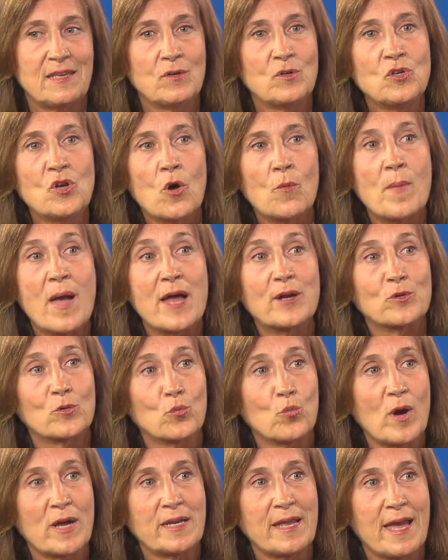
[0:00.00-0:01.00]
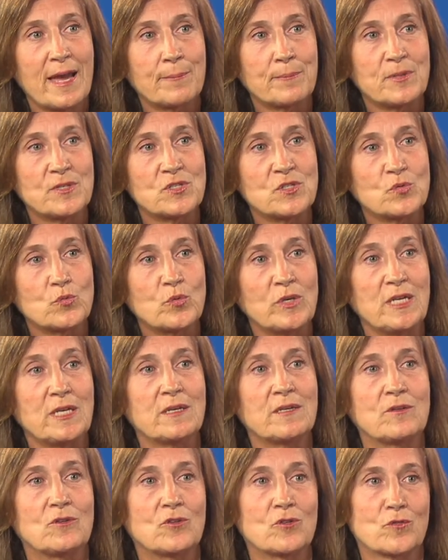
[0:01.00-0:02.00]
no matter what happens, we
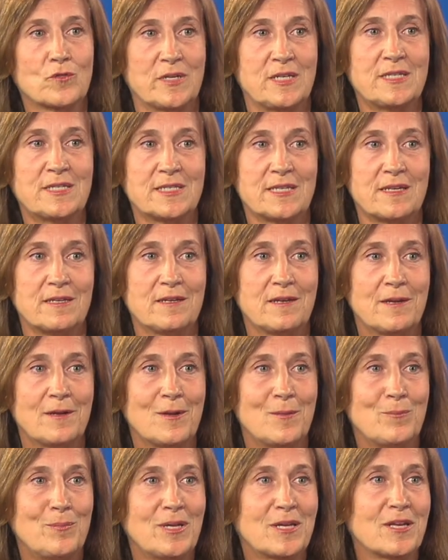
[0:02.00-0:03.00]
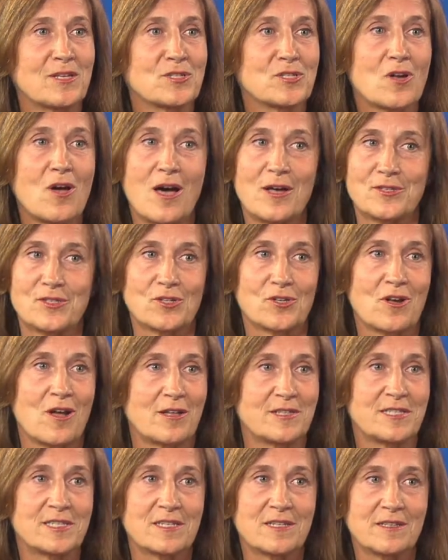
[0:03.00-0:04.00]
increase it because costs are
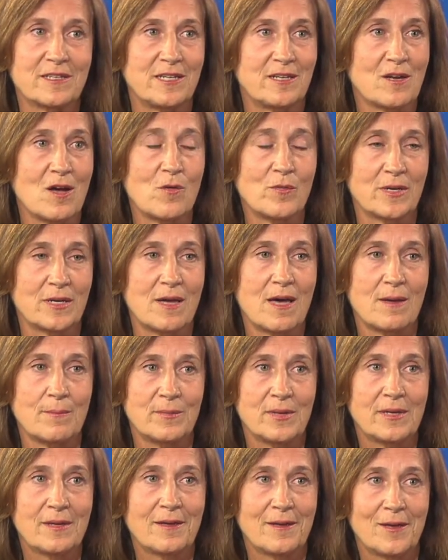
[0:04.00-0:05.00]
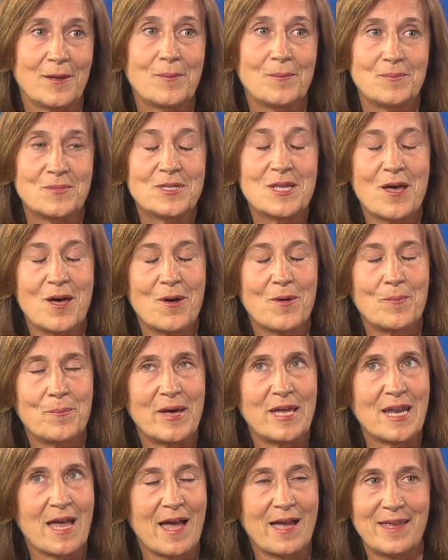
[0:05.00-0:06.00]
constantly going up. Mm-hmm. So,
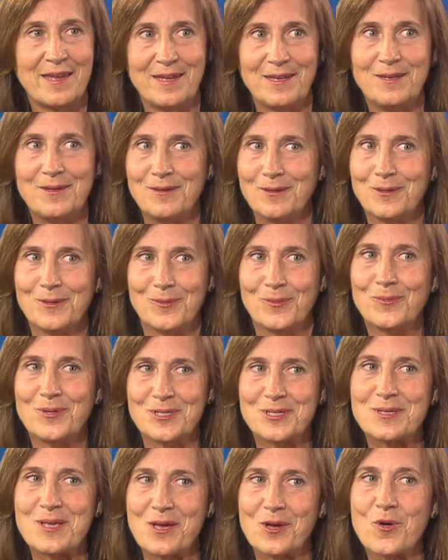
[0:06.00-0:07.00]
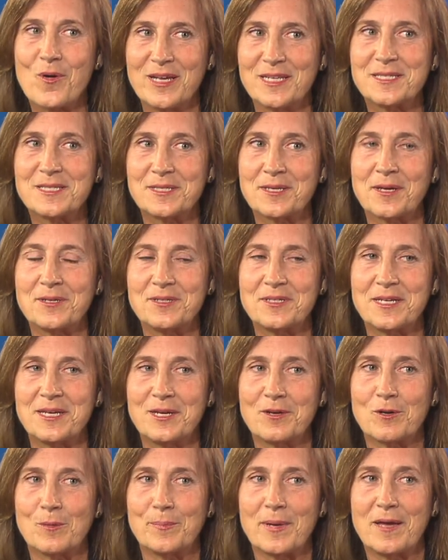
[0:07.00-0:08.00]
but I was quite stunned to
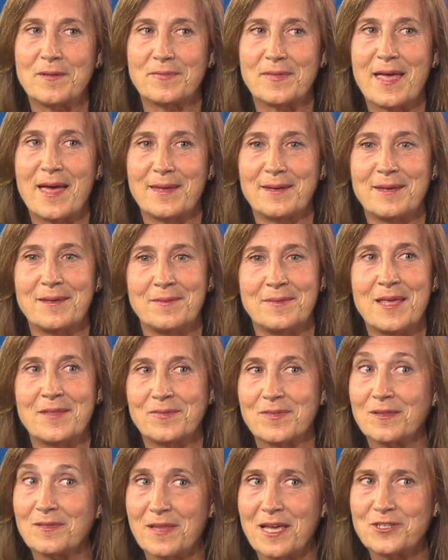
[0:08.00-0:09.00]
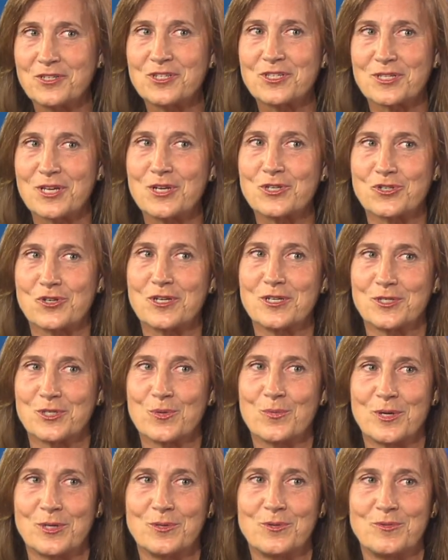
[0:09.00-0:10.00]
hear about that and that the legislature is
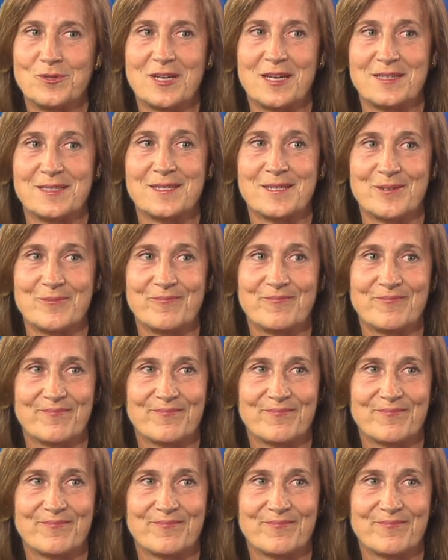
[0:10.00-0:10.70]
the one who does it.